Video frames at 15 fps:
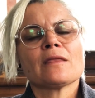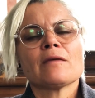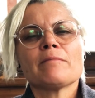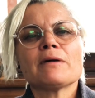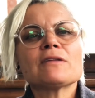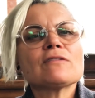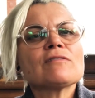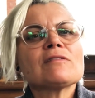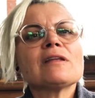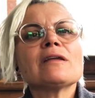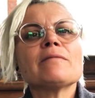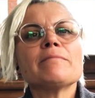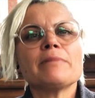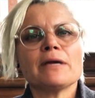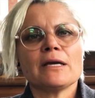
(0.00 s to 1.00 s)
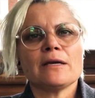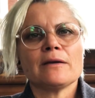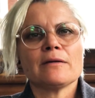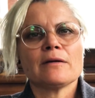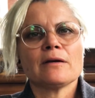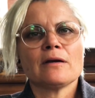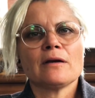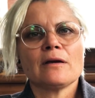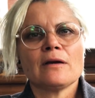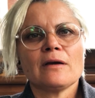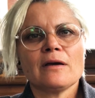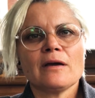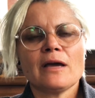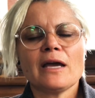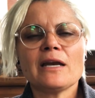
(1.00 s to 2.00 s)
but just let it be.
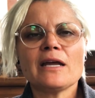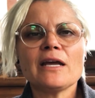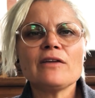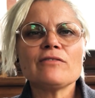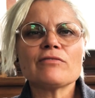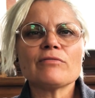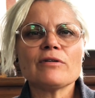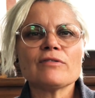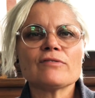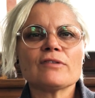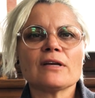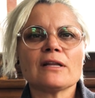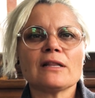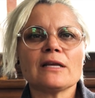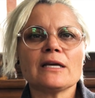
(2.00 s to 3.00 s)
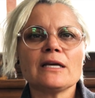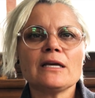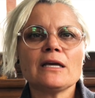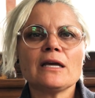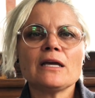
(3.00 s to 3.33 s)
And interestingly,